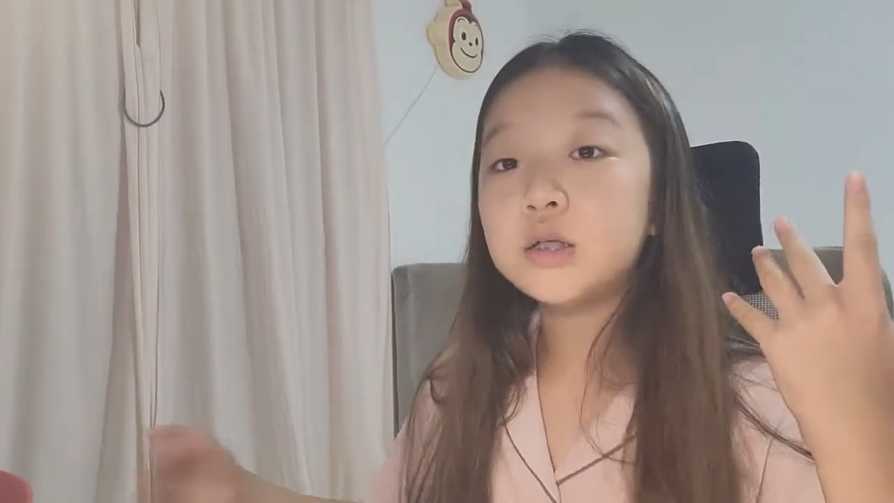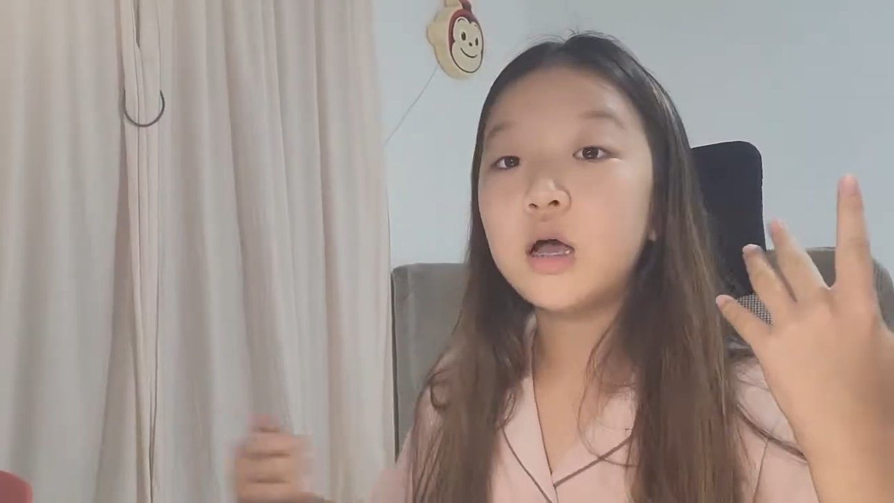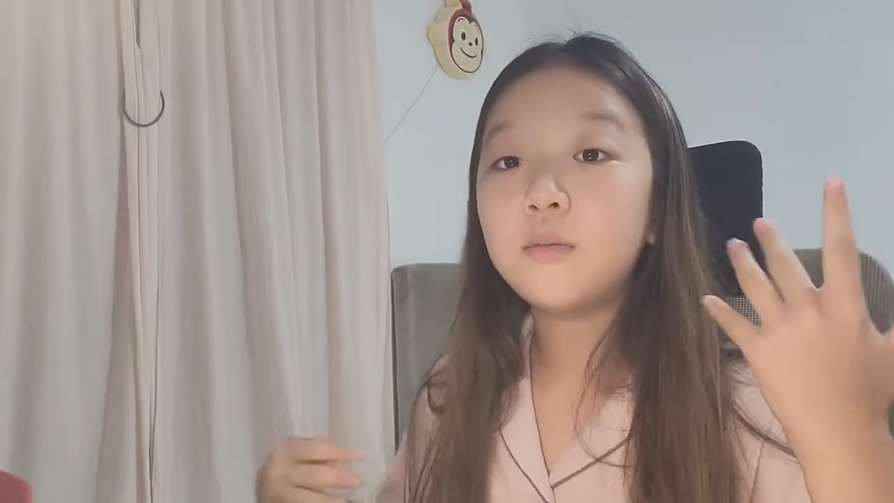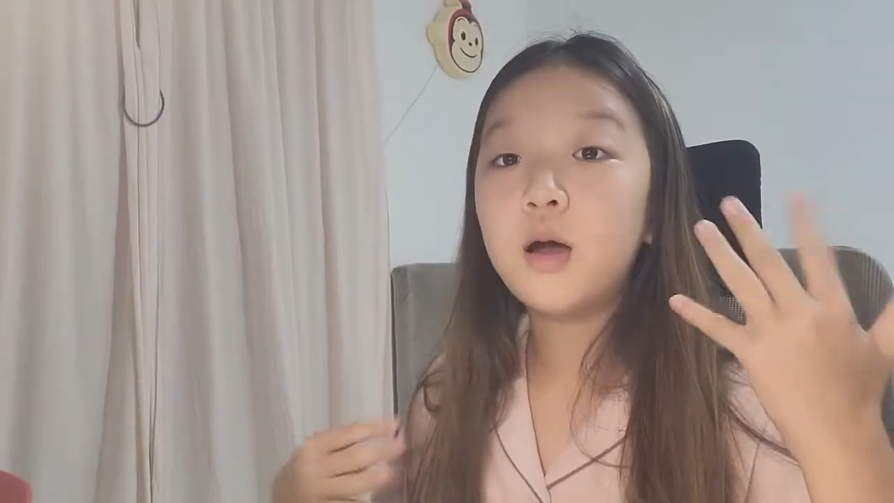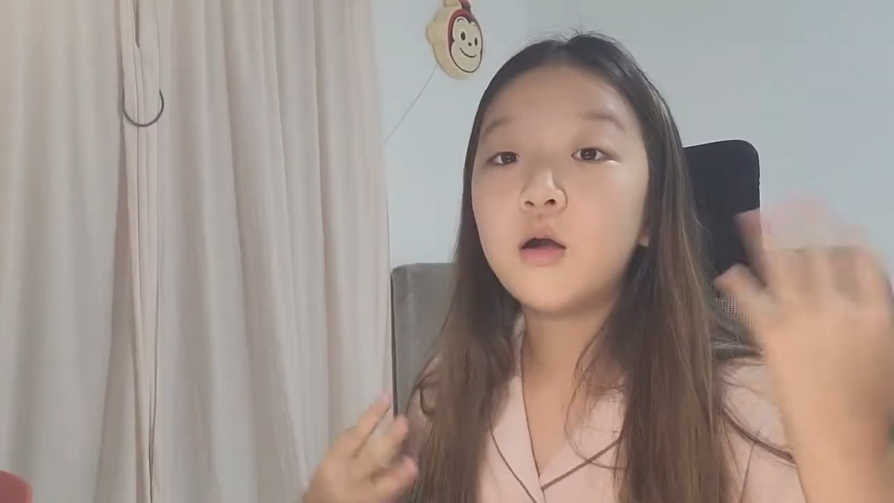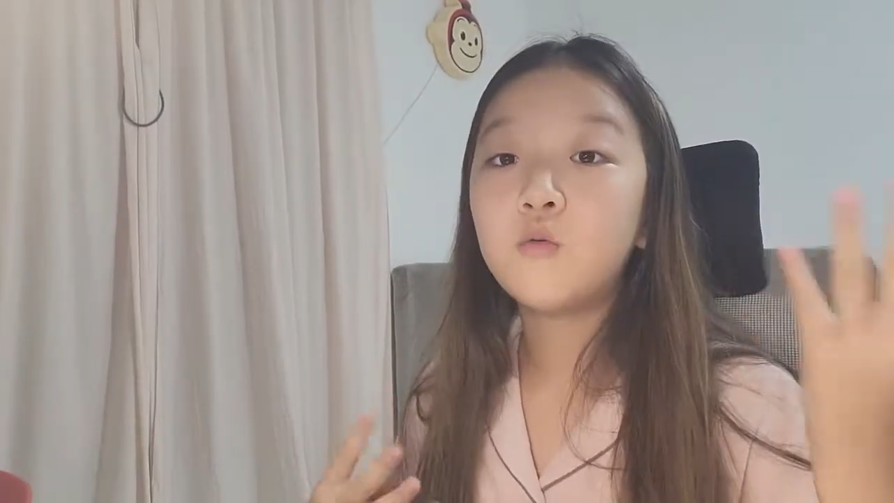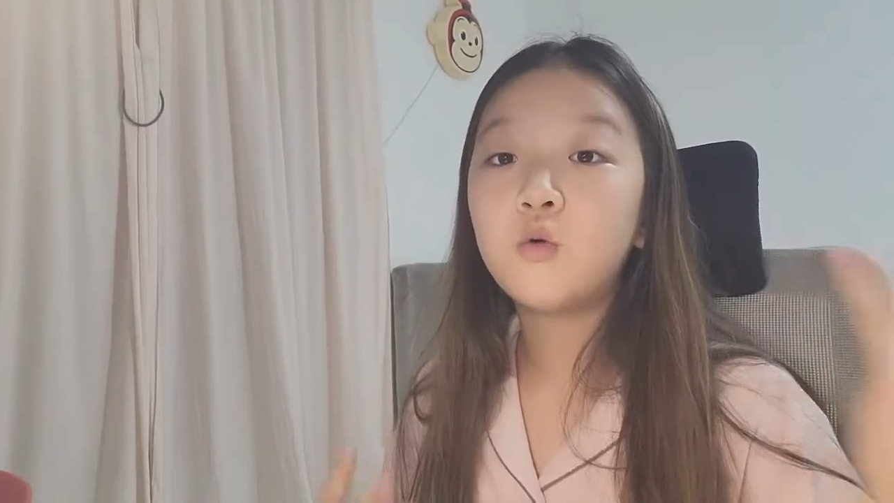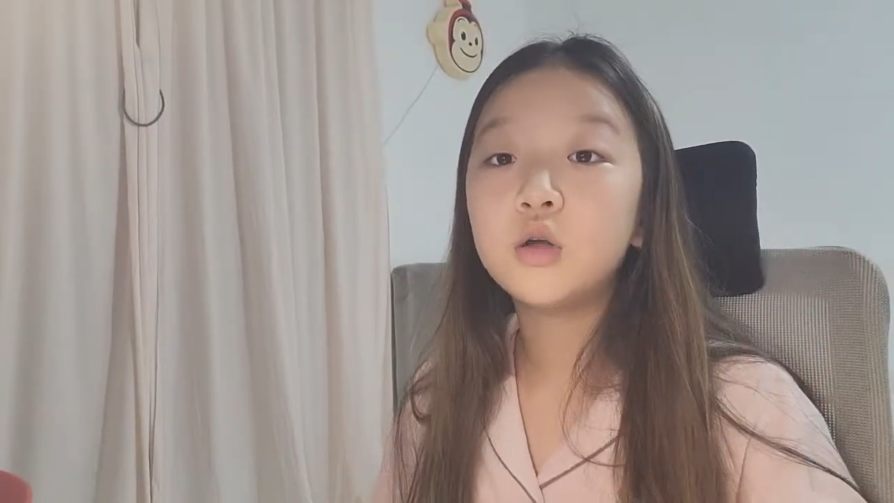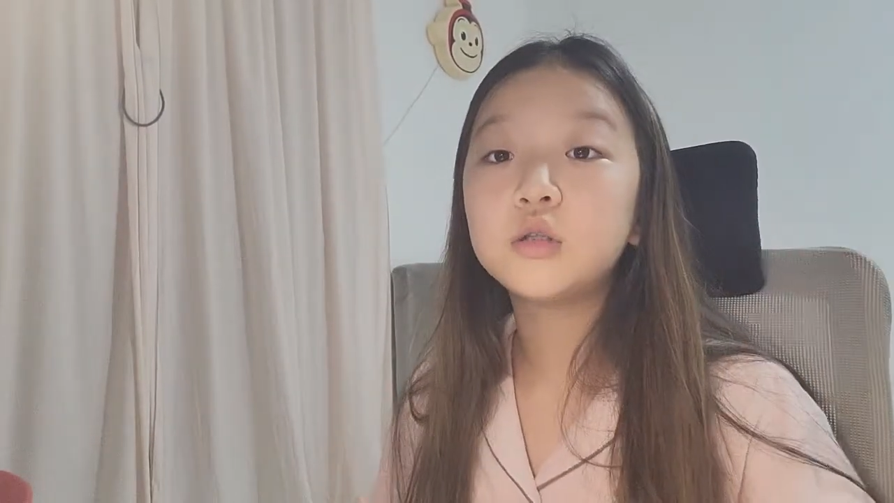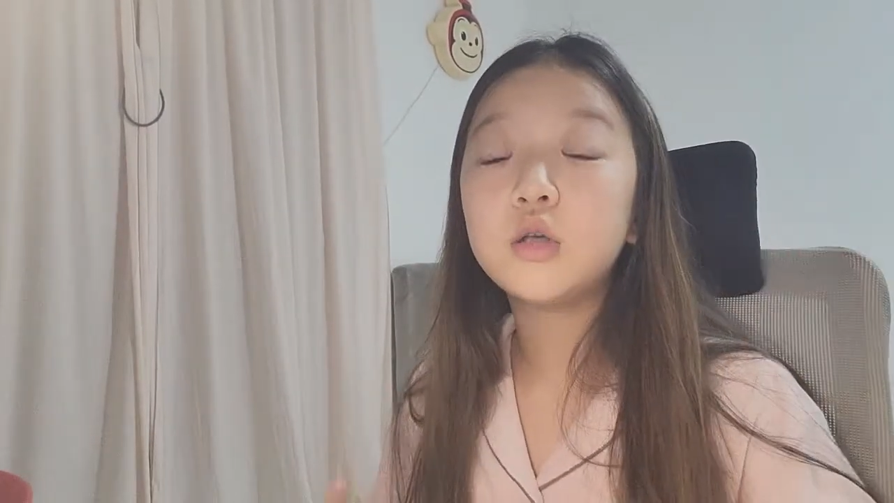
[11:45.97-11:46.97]
our
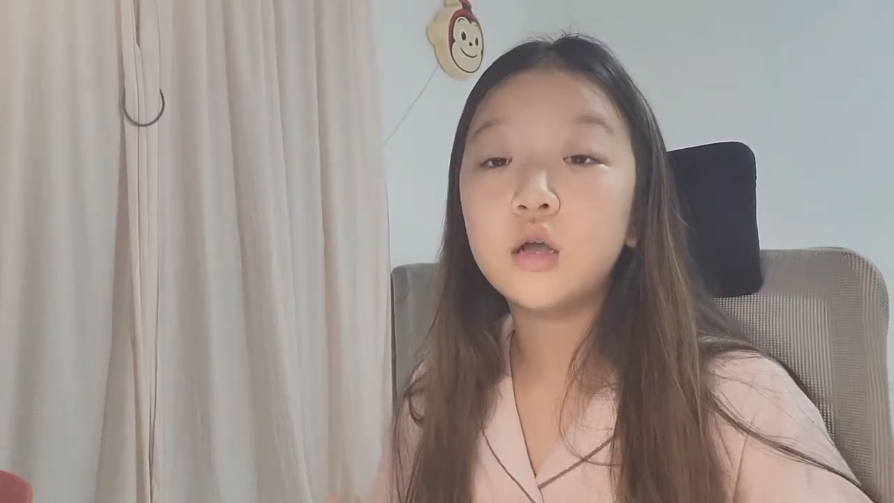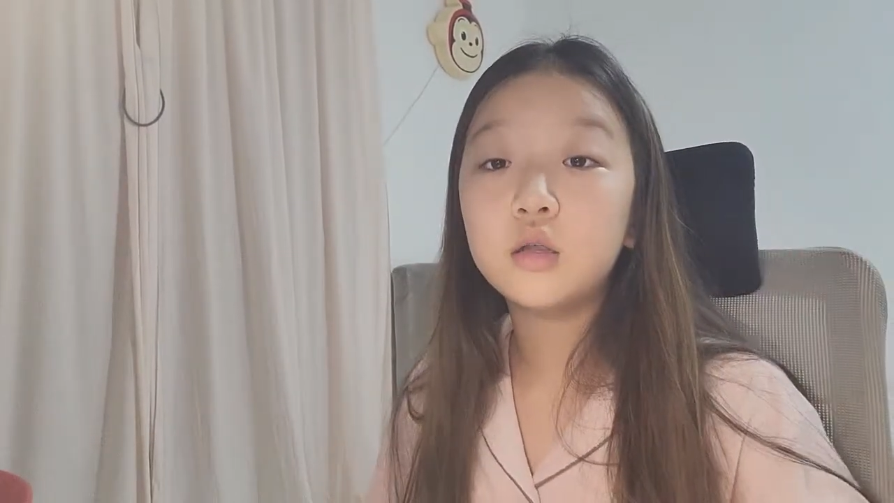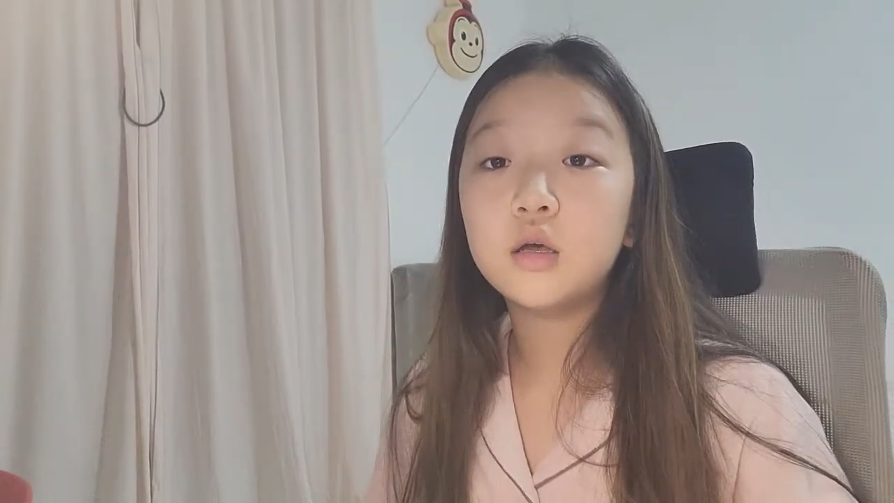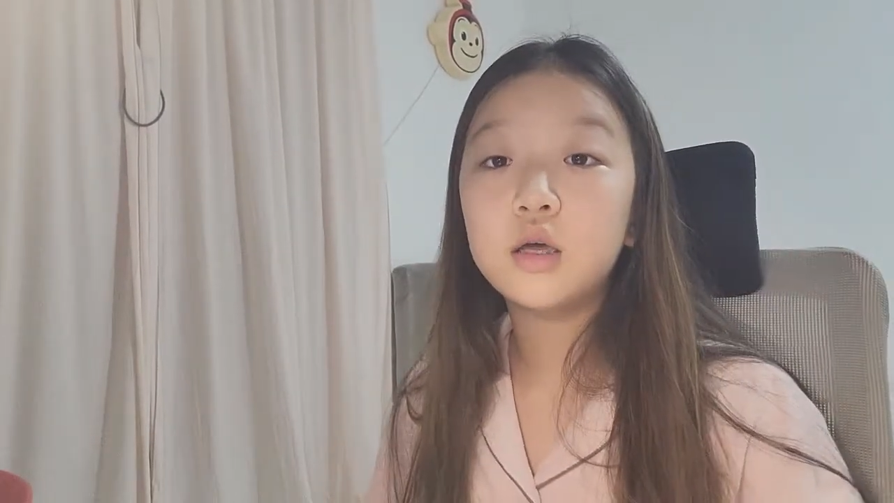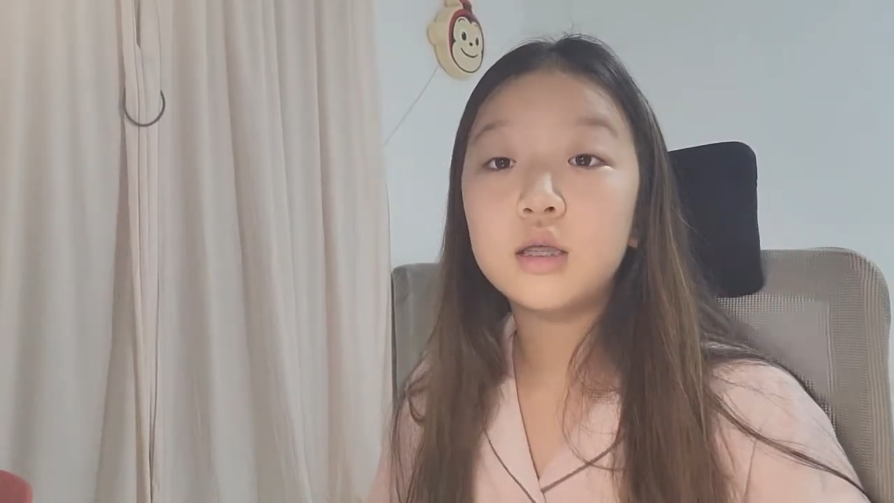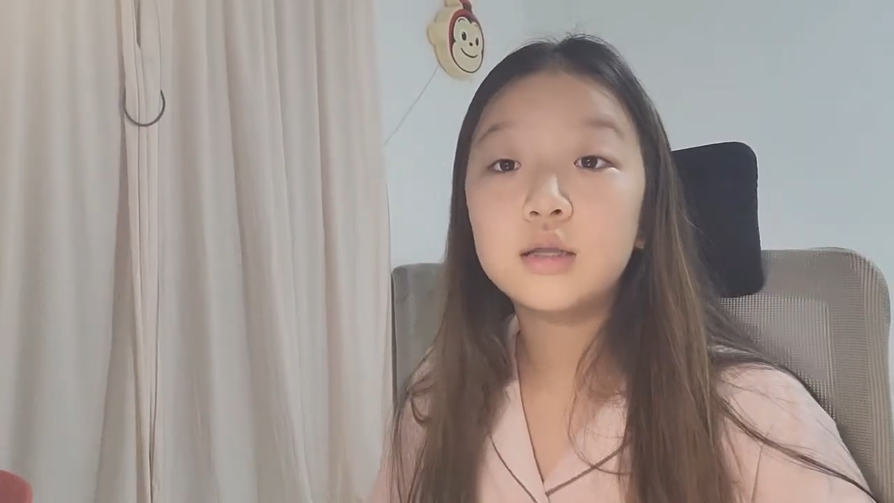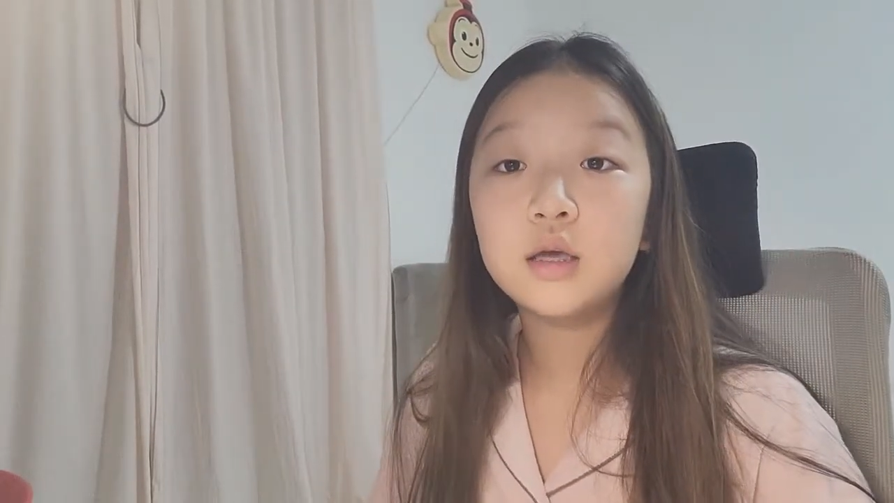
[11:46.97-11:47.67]
worlds are gonna get